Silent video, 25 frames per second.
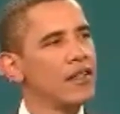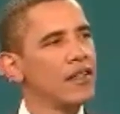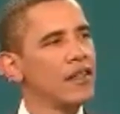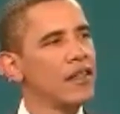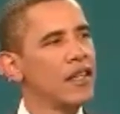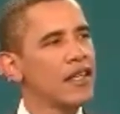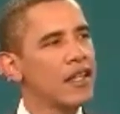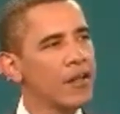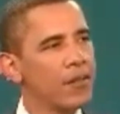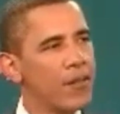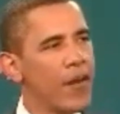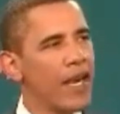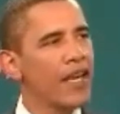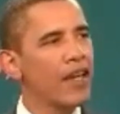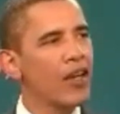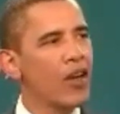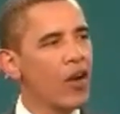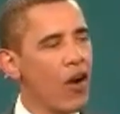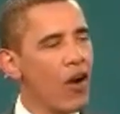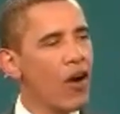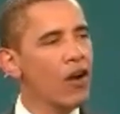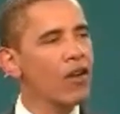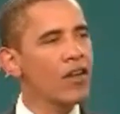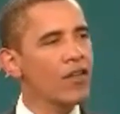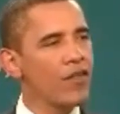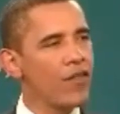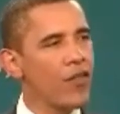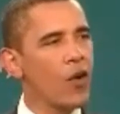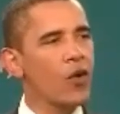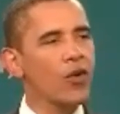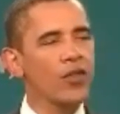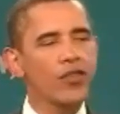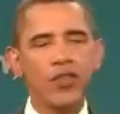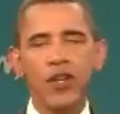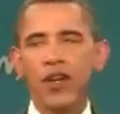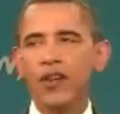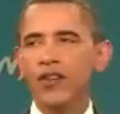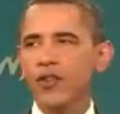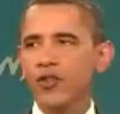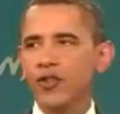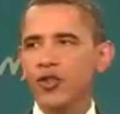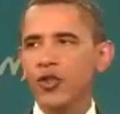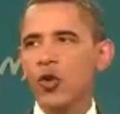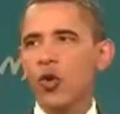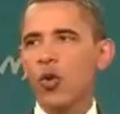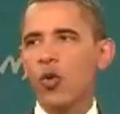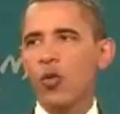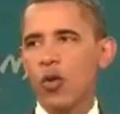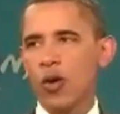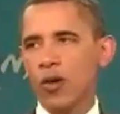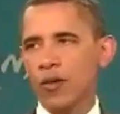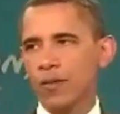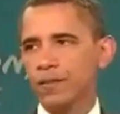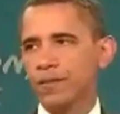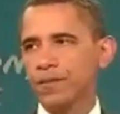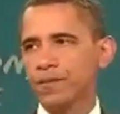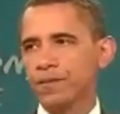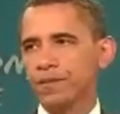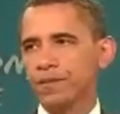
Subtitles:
that can make it hard to focus on your schoolwork.